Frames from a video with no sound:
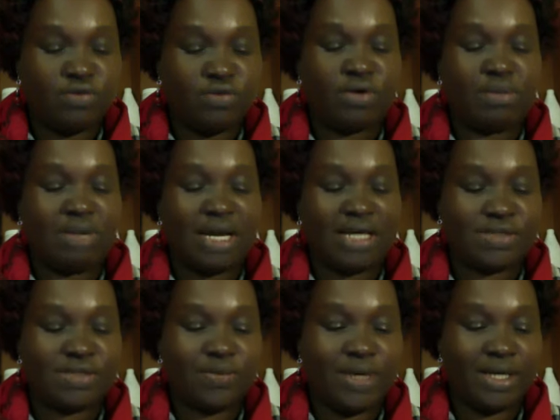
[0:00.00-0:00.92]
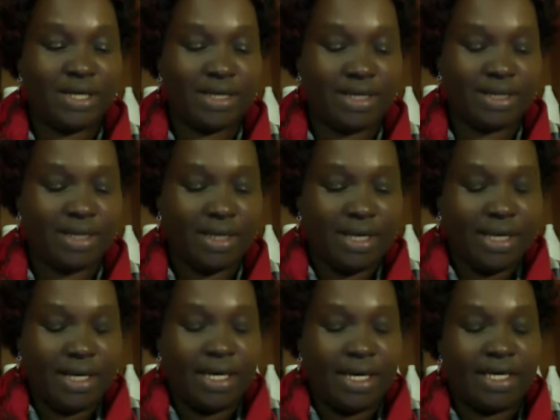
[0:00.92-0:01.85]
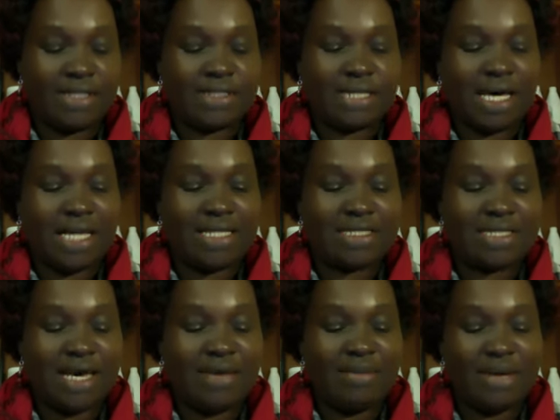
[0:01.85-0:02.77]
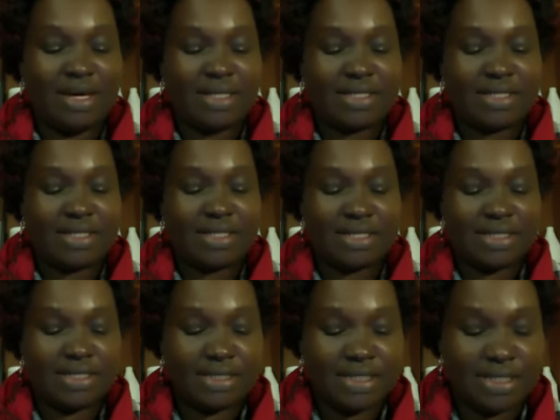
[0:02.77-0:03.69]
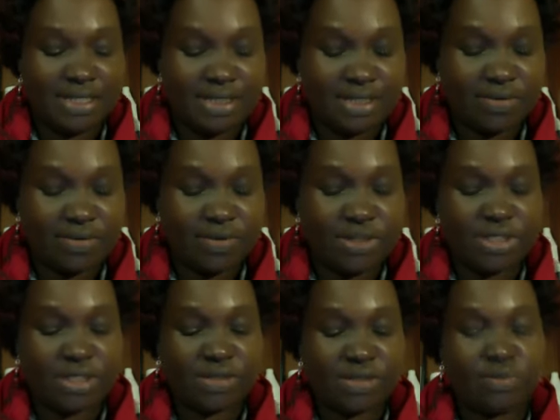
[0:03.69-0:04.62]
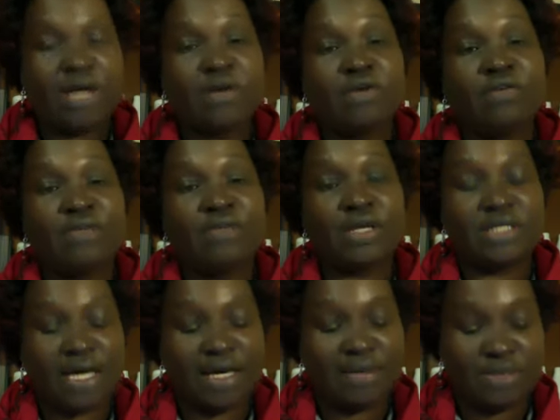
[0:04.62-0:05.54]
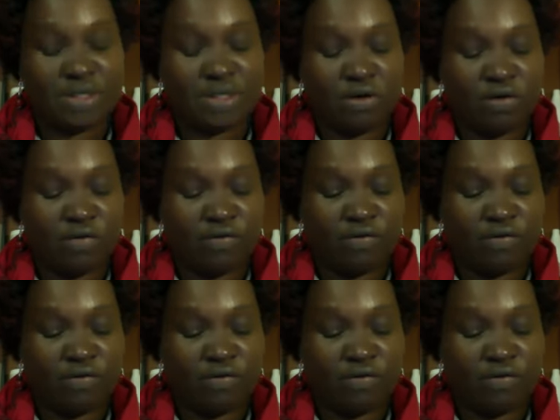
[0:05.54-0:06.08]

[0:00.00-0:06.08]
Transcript: from last week, is Alzheimer's disease, which is one of the types of